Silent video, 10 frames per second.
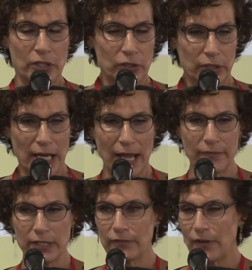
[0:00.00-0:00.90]
you're going to
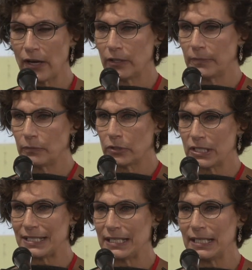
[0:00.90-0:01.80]
have an environment where
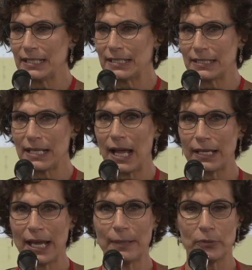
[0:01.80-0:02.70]
disease is not
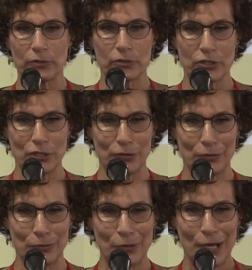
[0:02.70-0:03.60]
able to,